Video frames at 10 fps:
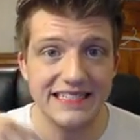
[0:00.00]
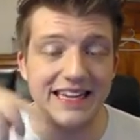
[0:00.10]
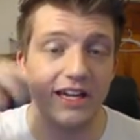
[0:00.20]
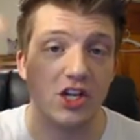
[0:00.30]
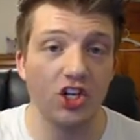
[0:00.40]
to
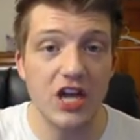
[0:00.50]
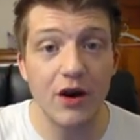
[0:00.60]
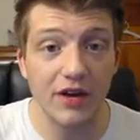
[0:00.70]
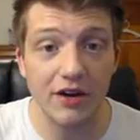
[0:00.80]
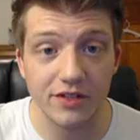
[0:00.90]
get a
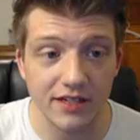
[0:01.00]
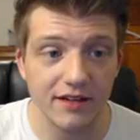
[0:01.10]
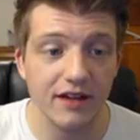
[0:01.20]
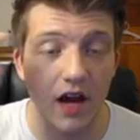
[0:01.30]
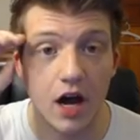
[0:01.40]
shout out
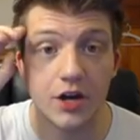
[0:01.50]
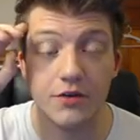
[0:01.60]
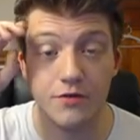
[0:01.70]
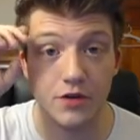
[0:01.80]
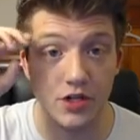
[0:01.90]
on
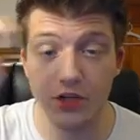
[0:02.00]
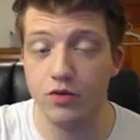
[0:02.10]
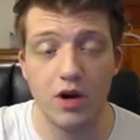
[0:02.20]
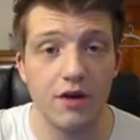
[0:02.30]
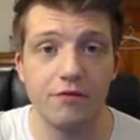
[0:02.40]
for
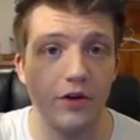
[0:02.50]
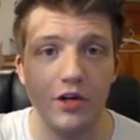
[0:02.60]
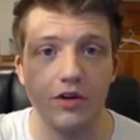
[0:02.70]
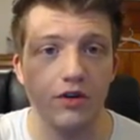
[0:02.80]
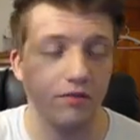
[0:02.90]
you on for
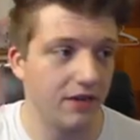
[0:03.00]
your